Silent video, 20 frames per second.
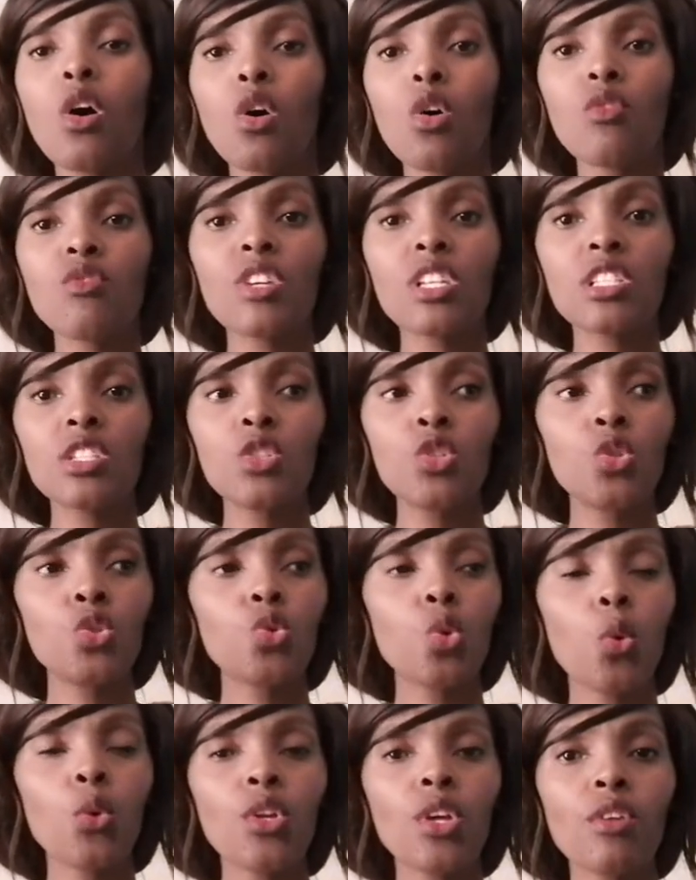Obviously, you
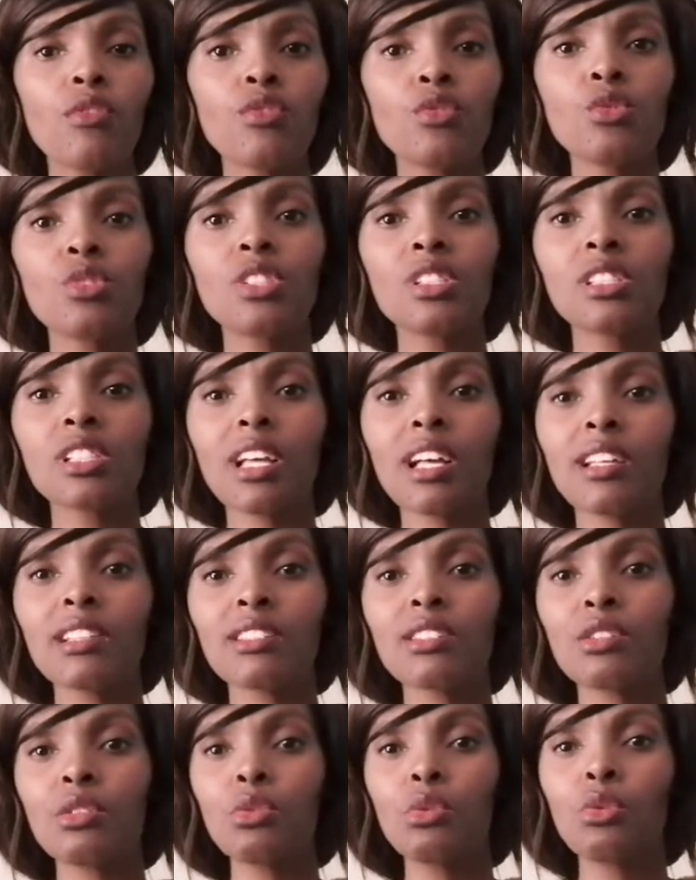don't have to discuss,
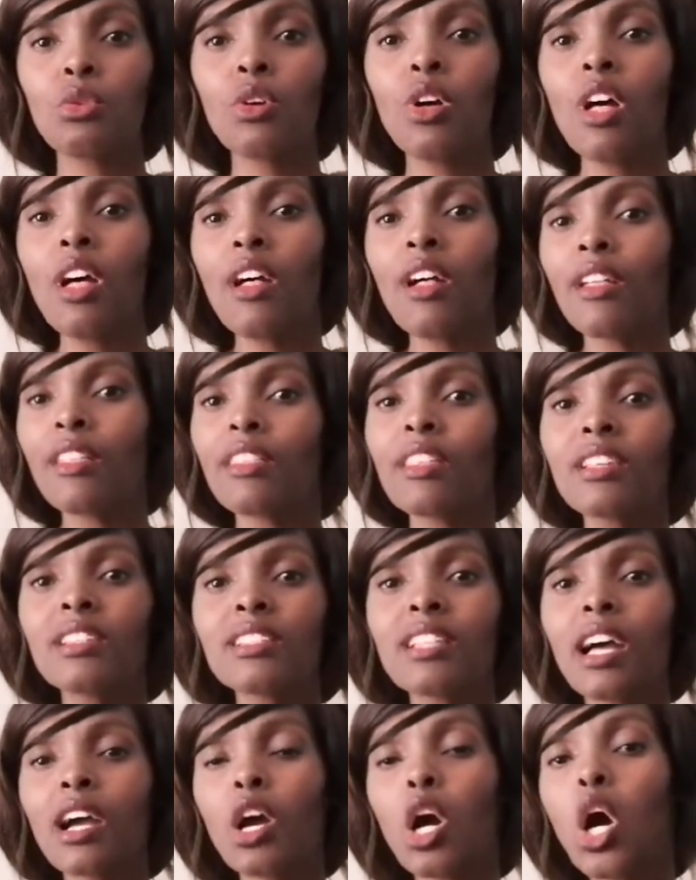things
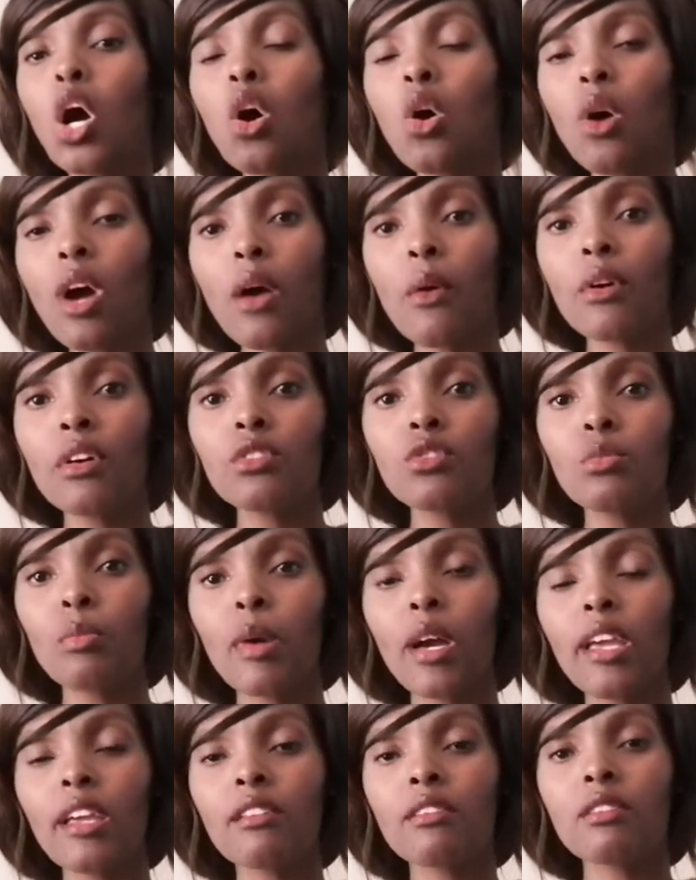like, oh, I want to
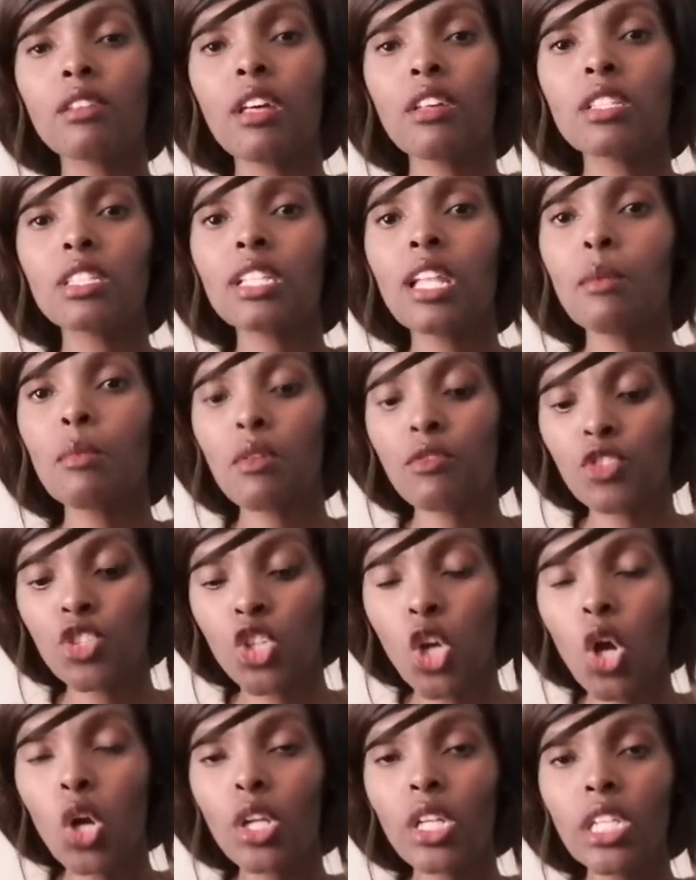buy a slab of
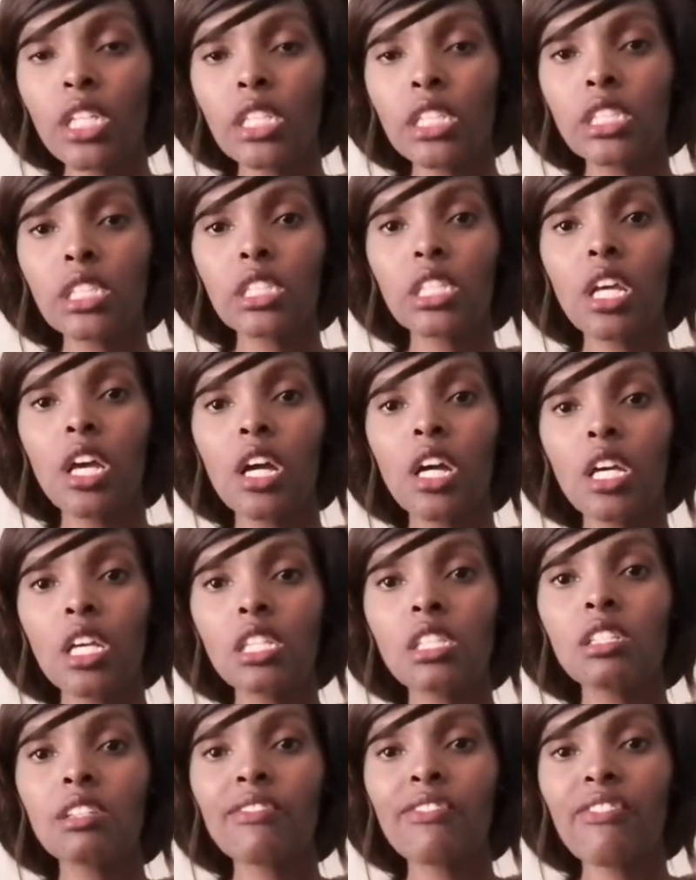chocolate.
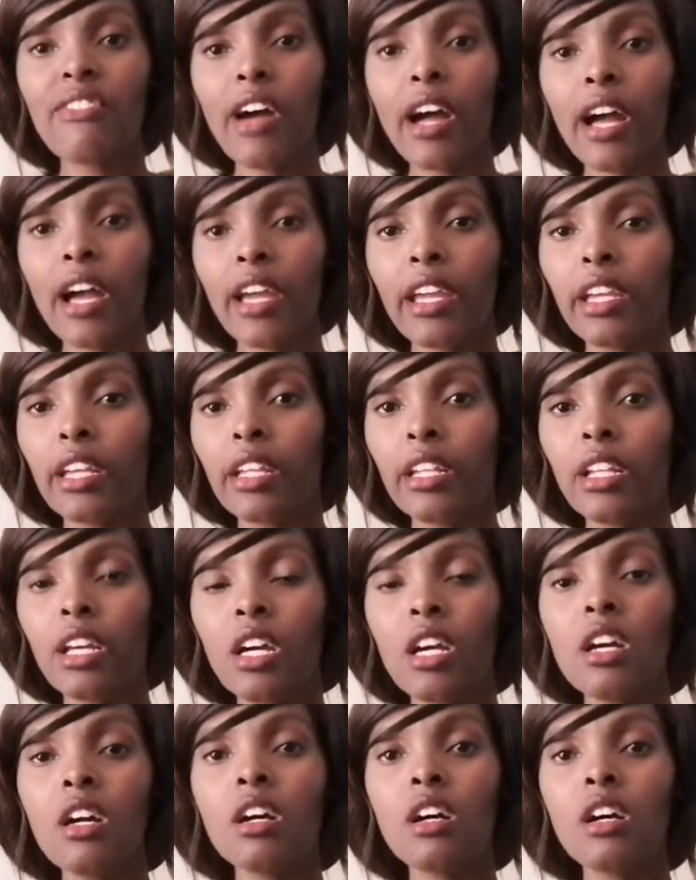Is it fine?